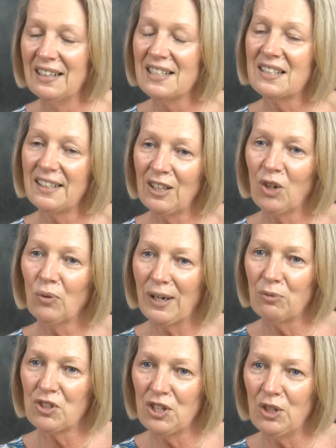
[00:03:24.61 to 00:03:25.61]
still go
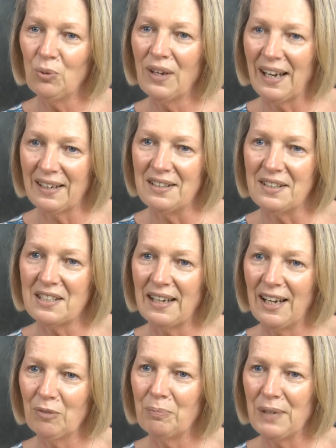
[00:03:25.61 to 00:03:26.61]
out to Uganda to
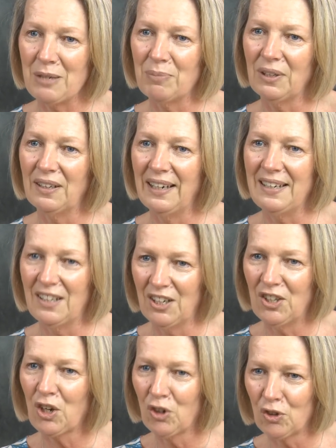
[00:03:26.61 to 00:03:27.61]
help people in
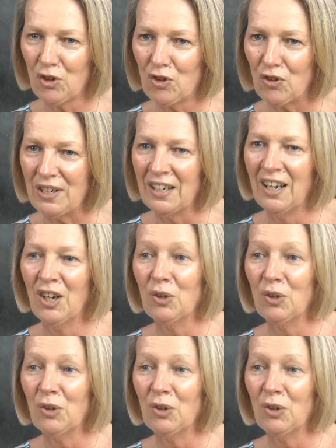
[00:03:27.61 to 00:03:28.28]
her country,